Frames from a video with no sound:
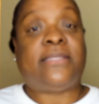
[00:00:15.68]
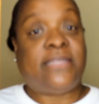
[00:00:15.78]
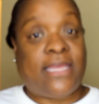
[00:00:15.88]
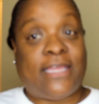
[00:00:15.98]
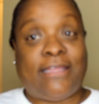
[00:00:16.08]

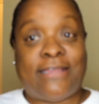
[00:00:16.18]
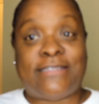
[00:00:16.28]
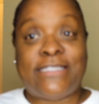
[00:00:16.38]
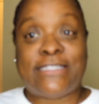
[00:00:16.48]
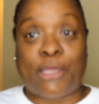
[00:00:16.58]
did in
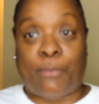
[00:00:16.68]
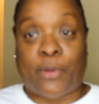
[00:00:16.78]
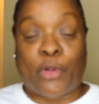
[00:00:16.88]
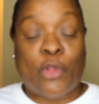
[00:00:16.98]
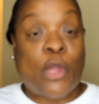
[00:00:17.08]

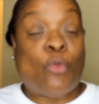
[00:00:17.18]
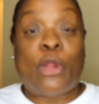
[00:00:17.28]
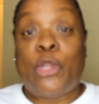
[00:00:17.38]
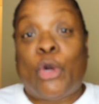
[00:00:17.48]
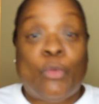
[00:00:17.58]
December
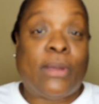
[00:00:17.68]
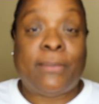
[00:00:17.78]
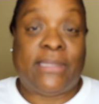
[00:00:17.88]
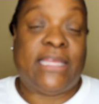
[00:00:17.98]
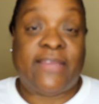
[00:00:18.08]
where no one
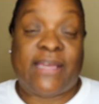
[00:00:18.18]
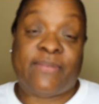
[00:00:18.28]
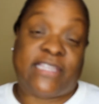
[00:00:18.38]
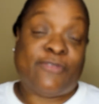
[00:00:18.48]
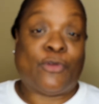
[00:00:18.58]
believed I
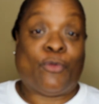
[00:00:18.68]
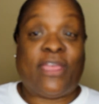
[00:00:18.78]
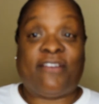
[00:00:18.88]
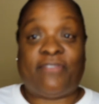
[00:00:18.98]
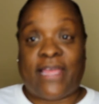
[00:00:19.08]
was giving
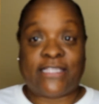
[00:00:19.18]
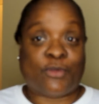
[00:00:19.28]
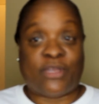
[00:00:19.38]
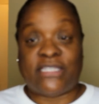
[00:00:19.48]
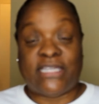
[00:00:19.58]
away a flat
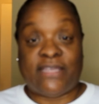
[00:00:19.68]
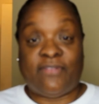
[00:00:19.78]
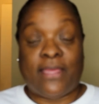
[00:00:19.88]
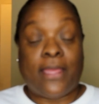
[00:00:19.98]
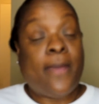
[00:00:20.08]
screen
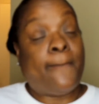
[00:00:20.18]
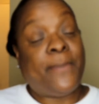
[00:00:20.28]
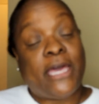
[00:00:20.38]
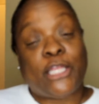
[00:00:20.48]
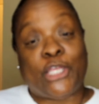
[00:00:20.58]
TV.
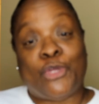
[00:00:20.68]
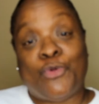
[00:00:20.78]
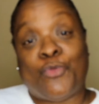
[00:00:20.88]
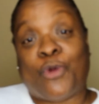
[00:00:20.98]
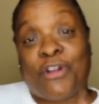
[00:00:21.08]
But
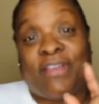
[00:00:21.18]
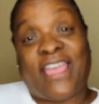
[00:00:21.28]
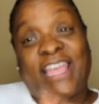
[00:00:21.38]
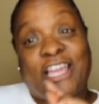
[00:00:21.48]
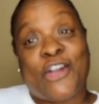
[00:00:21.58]
you were
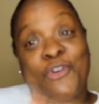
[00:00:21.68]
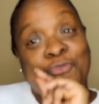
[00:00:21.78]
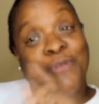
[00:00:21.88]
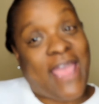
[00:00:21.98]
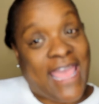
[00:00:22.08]

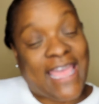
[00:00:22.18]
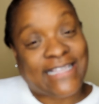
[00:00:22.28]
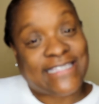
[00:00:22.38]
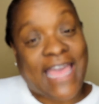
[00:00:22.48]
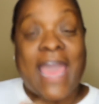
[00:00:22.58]

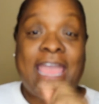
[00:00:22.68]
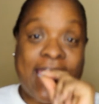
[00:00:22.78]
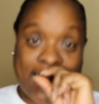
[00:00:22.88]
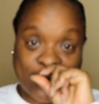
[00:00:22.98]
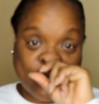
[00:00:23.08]
incorrect. I
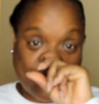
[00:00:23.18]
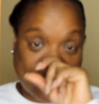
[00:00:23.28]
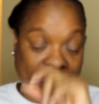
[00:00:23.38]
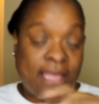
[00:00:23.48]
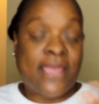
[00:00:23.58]

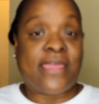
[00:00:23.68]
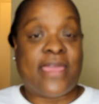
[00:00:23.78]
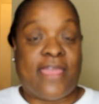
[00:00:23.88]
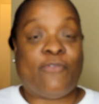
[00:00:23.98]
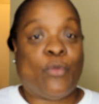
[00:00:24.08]
actually
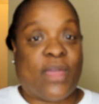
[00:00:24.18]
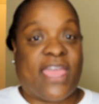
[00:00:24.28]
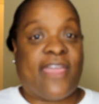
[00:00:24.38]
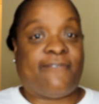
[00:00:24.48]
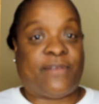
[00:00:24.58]
gave
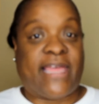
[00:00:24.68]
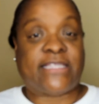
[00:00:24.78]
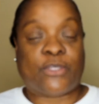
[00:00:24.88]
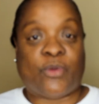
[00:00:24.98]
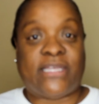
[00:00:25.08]
away a flat
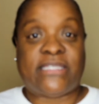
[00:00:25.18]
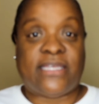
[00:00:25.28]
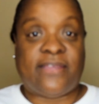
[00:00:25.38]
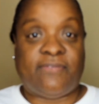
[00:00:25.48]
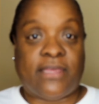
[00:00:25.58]
screen
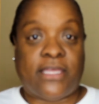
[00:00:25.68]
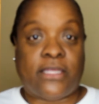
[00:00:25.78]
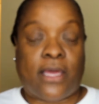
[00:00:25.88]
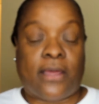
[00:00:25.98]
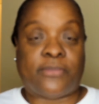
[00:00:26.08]

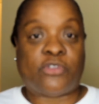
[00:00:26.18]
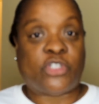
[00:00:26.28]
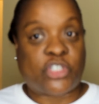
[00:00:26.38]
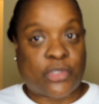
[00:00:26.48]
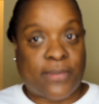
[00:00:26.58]
TV um, to a
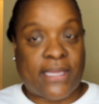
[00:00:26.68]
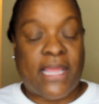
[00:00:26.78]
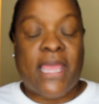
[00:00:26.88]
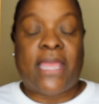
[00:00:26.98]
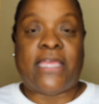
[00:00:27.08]
gentleman.
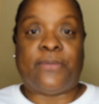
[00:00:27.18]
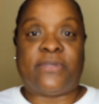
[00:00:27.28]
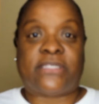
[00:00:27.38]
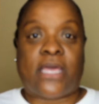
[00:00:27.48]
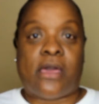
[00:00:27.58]
He
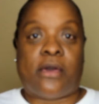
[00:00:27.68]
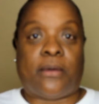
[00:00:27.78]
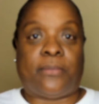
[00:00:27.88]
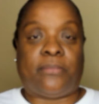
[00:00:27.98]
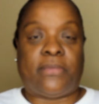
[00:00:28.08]
was
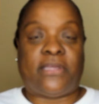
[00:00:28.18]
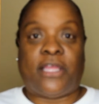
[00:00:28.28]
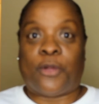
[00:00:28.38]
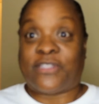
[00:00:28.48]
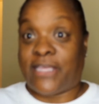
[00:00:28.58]
um, in
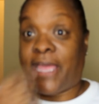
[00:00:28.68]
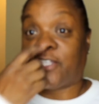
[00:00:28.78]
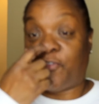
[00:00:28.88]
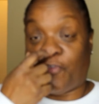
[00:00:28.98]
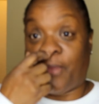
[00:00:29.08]
Arizona,
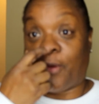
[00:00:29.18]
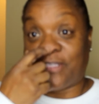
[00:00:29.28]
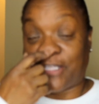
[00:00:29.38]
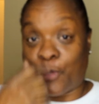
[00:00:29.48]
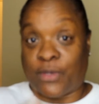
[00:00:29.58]
actually from
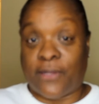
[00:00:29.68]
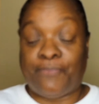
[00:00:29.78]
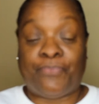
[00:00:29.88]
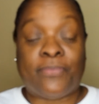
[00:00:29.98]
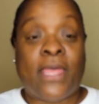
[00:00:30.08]
Arizona.